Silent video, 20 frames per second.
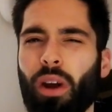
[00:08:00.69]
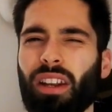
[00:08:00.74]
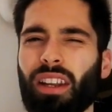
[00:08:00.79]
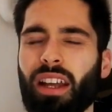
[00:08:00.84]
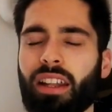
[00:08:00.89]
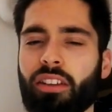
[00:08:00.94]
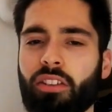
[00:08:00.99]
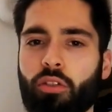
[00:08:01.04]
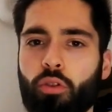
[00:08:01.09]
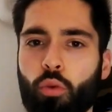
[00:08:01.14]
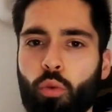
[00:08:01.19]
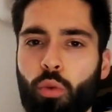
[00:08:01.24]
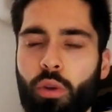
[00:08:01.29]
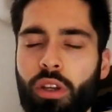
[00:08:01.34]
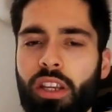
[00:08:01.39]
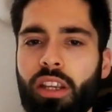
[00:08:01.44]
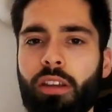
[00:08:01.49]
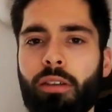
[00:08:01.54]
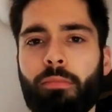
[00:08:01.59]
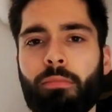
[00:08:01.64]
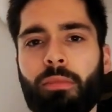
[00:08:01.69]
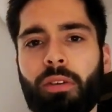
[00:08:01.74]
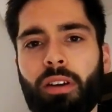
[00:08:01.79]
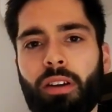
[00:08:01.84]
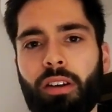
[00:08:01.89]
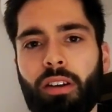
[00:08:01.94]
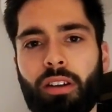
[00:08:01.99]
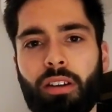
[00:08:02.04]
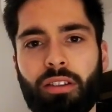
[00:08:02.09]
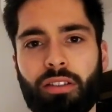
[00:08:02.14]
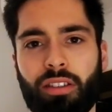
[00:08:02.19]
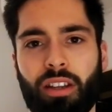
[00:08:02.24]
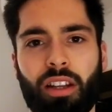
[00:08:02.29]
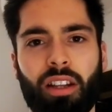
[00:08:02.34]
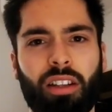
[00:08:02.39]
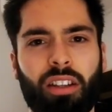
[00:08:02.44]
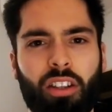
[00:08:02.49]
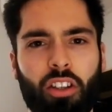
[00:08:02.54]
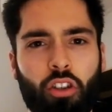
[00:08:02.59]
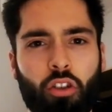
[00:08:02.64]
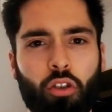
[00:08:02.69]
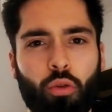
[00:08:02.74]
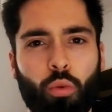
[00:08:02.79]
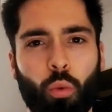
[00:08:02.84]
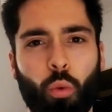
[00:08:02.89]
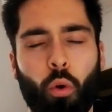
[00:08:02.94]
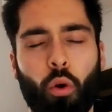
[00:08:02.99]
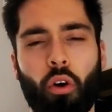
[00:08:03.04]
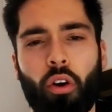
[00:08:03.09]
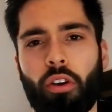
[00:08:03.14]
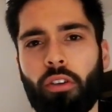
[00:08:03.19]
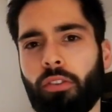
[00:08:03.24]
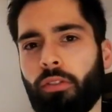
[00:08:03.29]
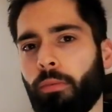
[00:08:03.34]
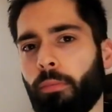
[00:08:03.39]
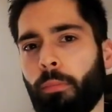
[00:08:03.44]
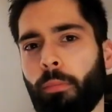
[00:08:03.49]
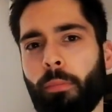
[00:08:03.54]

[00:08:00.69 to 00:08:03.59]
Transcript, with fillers: when that dream is getting destroyed